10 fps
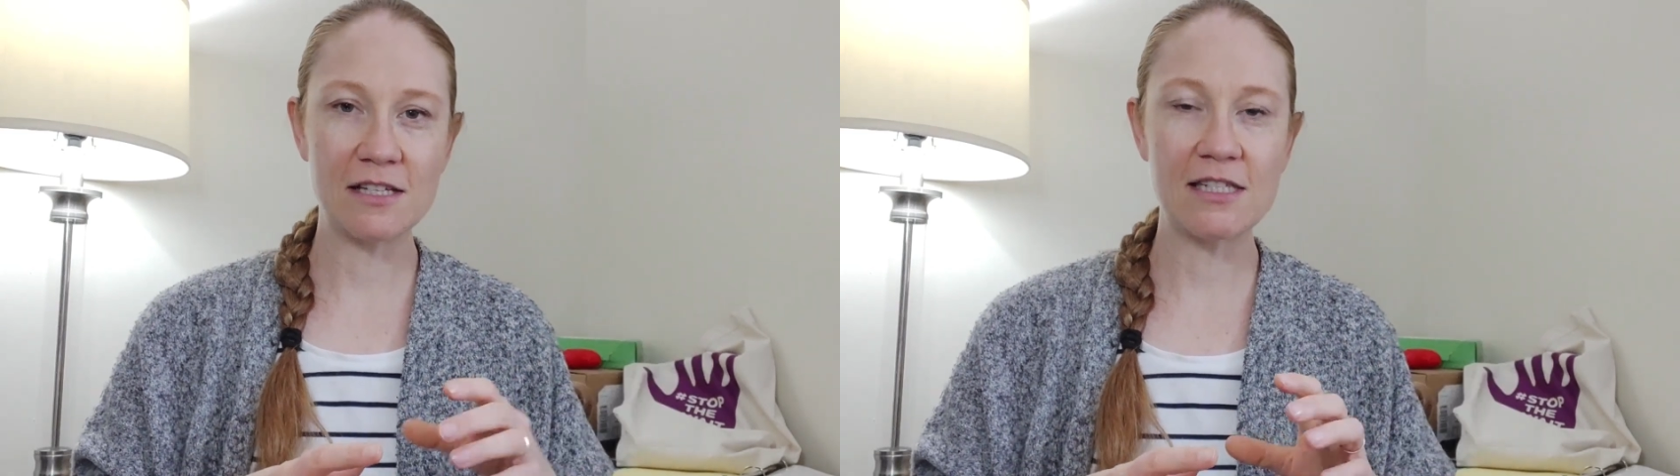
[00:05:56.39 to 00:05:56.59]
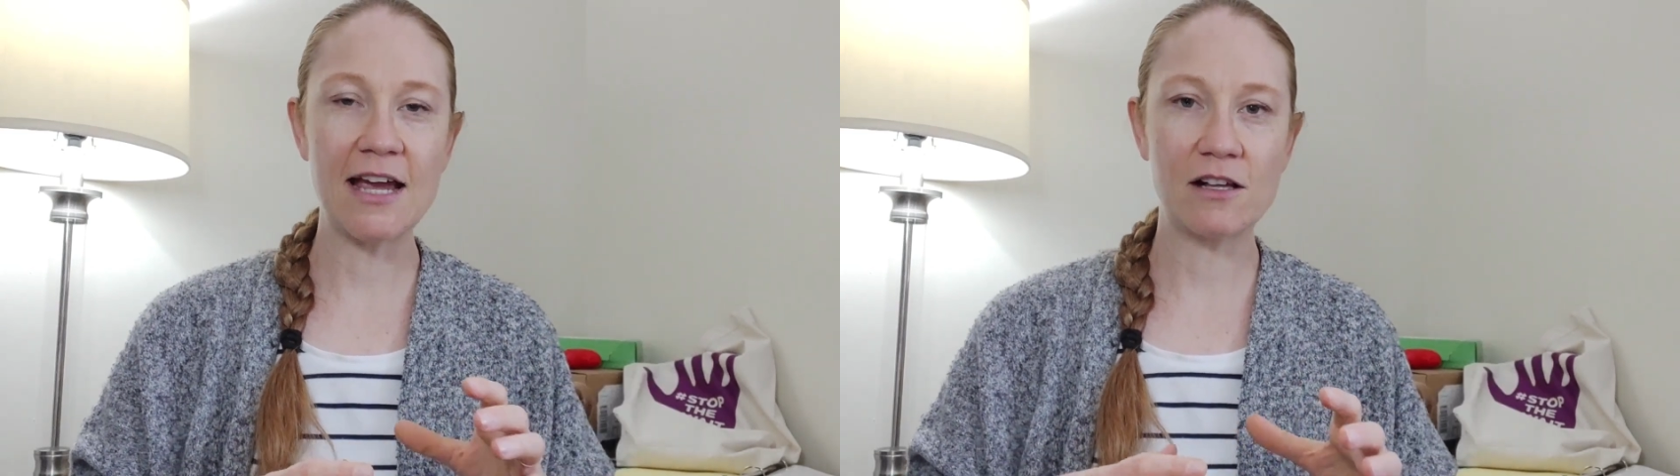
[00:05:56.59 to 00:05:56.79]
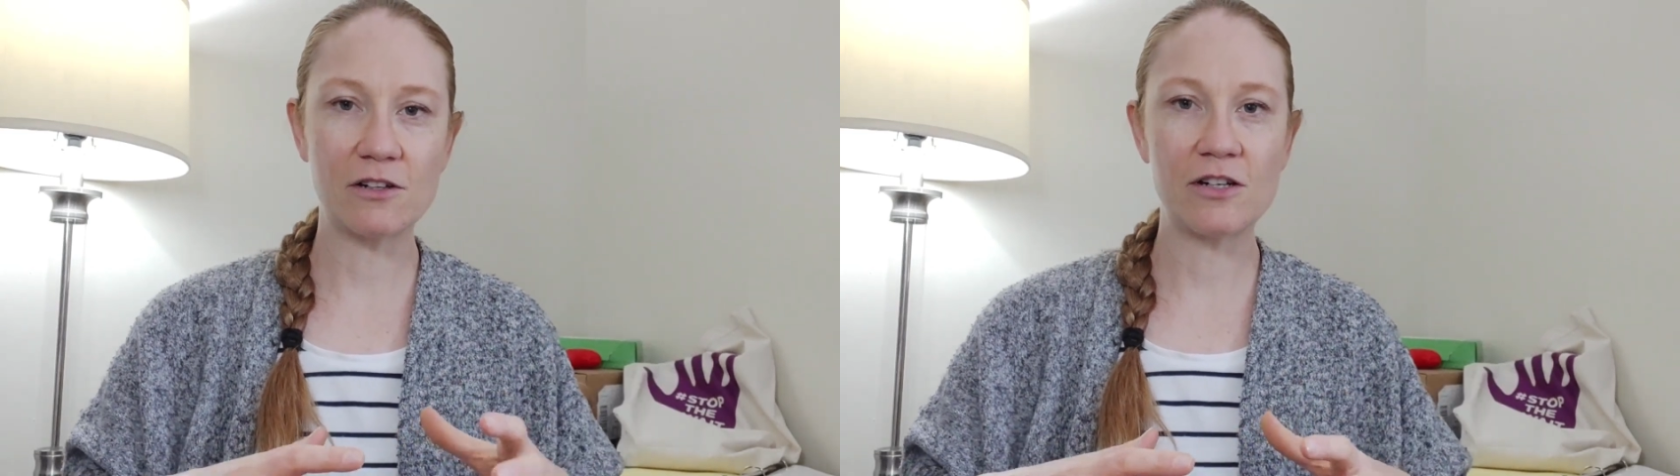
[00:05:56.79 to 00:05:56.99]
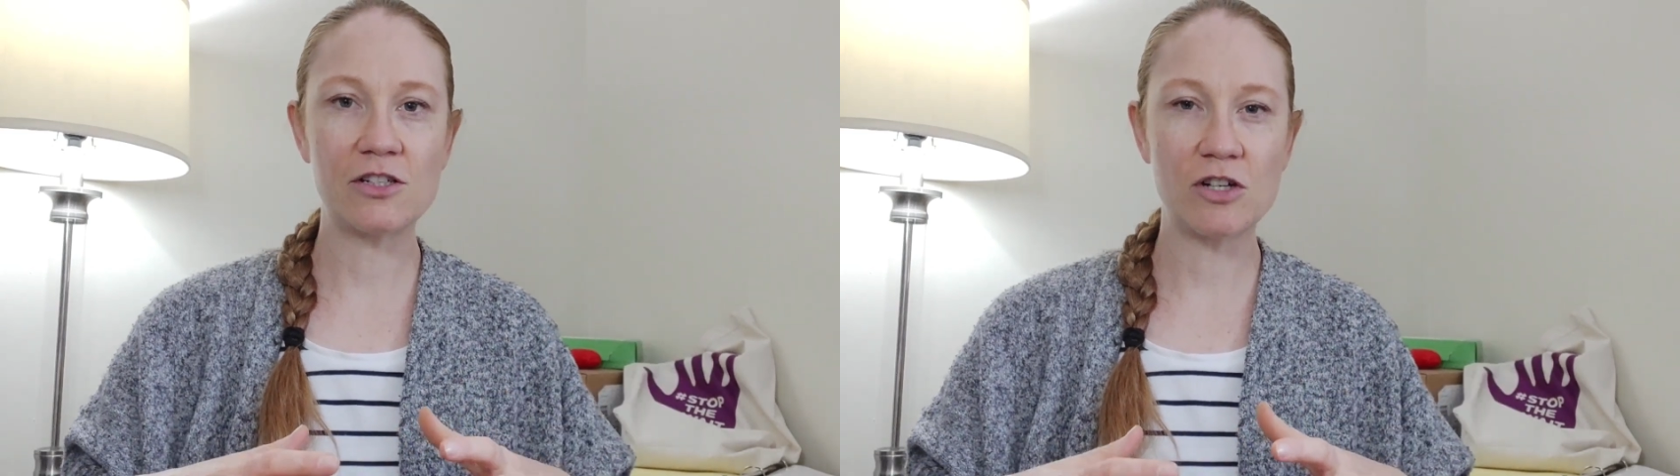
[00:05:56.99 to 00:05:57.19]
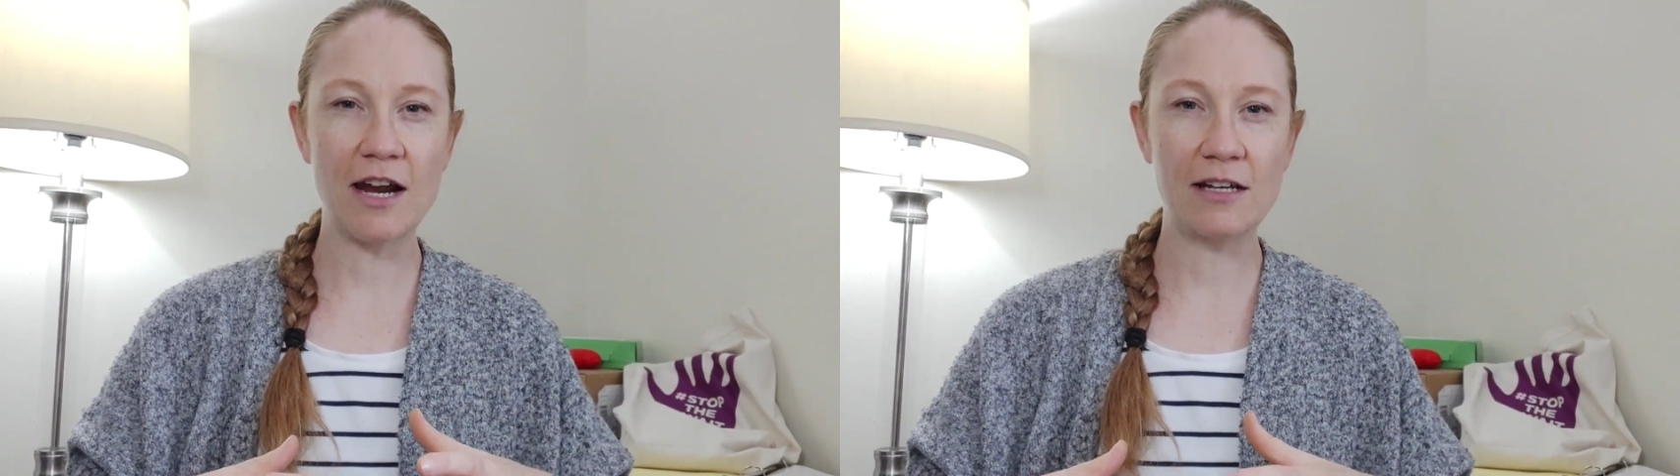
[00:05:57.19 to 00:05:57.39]
the cycler, is
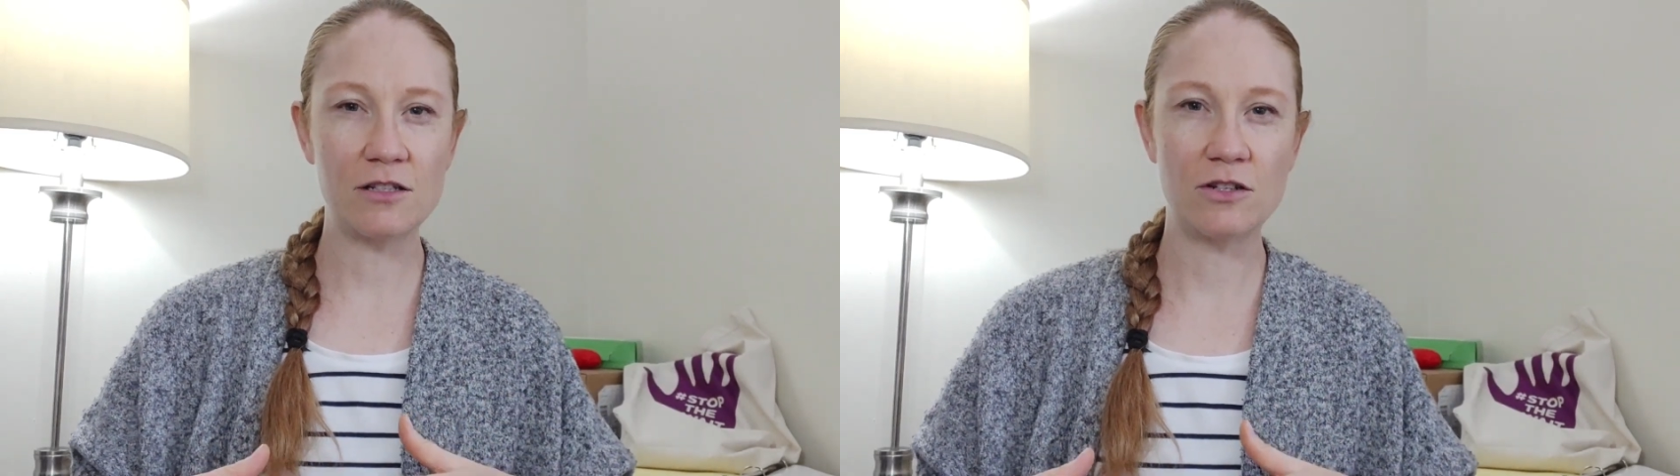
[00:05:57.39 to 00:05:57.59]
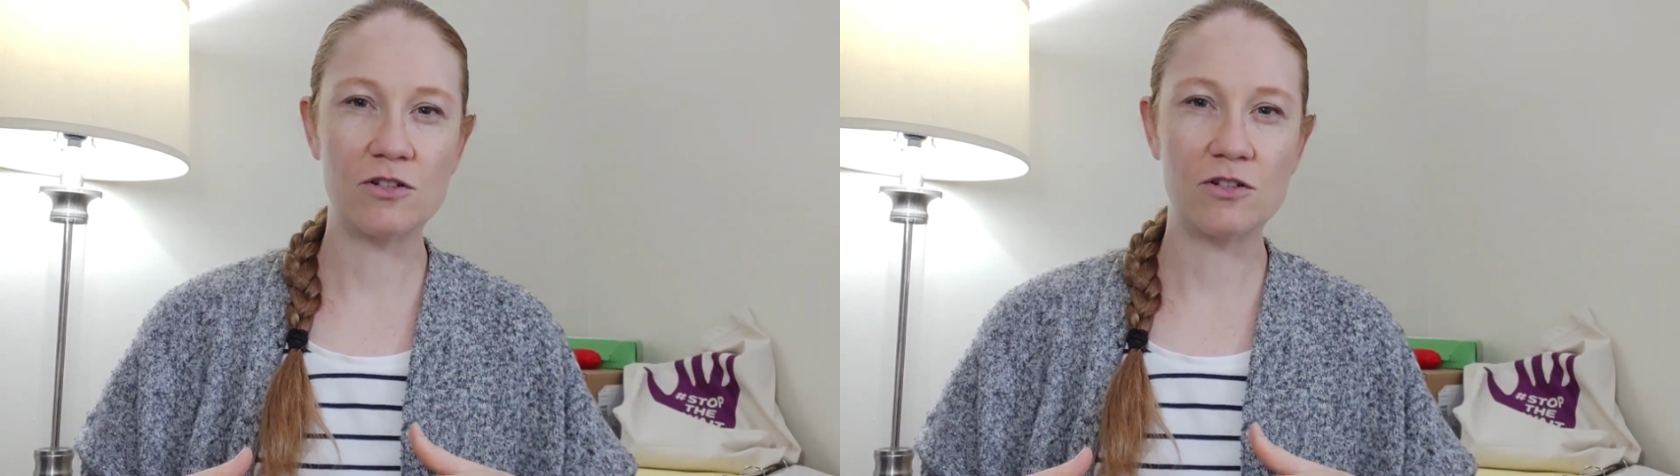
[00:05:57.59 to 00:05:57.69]
trying to